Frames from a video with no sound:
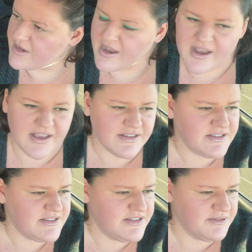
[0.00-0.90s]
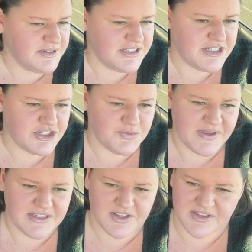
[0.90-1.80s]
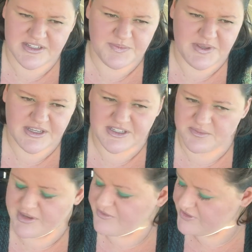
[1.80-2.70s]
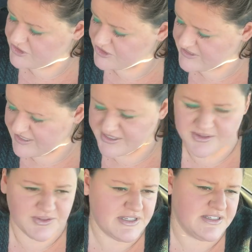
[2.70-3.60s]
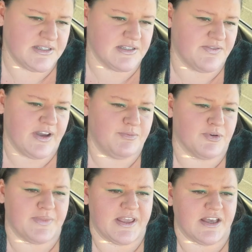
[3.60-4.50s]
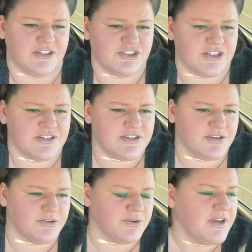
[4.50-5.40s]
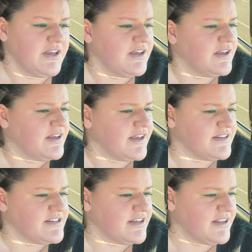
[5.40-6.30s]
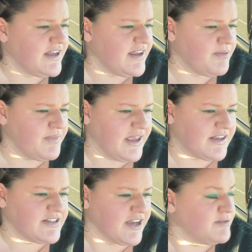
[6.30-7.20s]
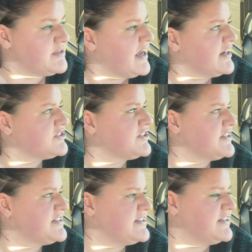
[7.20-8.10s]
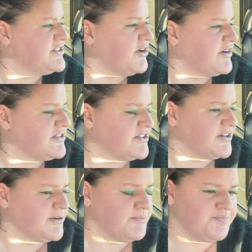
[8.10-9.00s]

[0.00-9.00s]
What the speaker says: I still want to touch base on this because my official diagnosis is fibromyalgia. So until I make time to actually see a doctor,